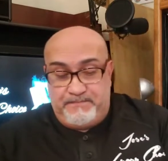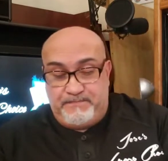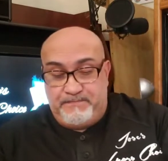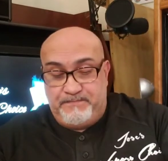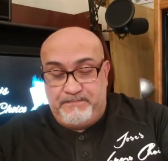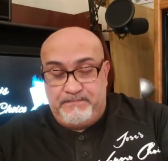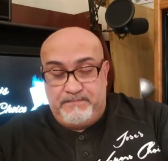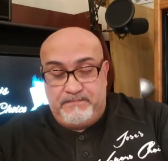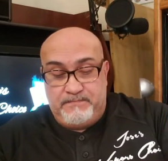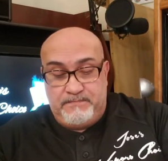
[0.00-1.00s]

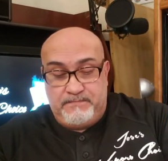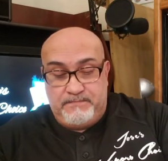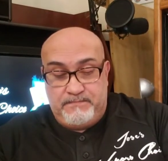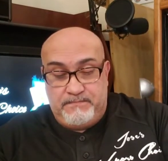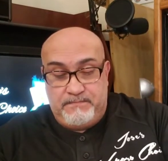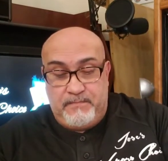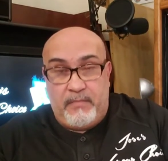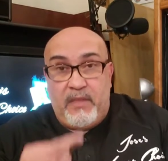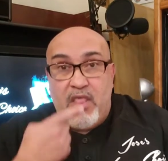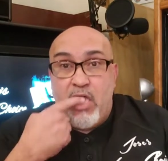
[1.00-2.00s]

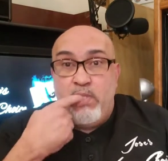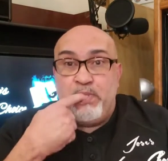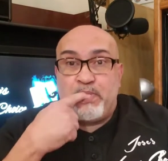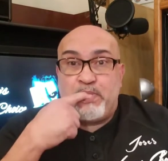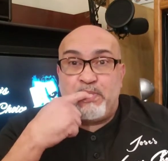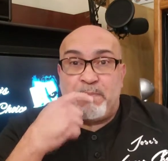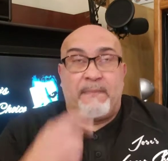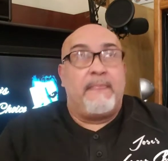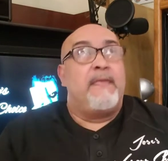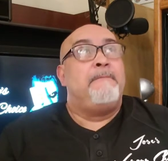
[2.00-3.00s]

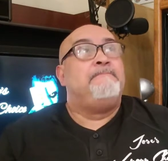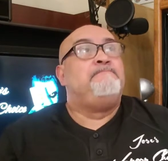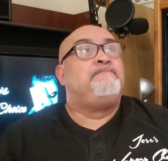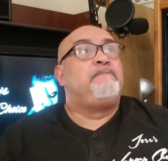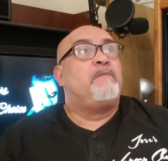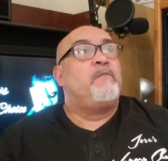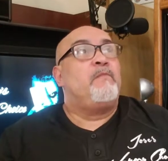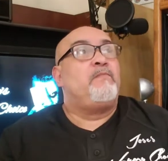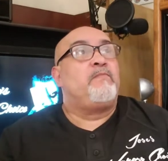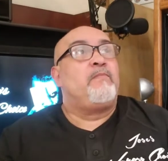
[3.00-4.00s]

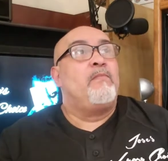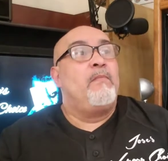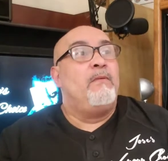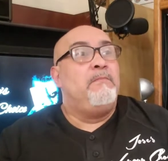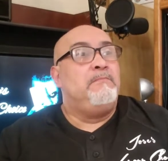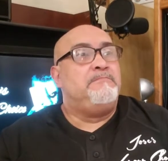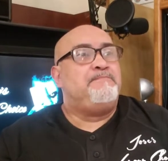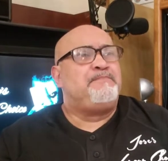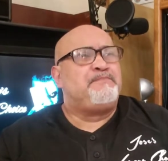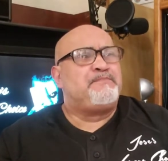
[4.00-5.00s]

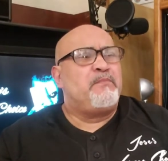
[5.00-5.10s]
Nobody speaks.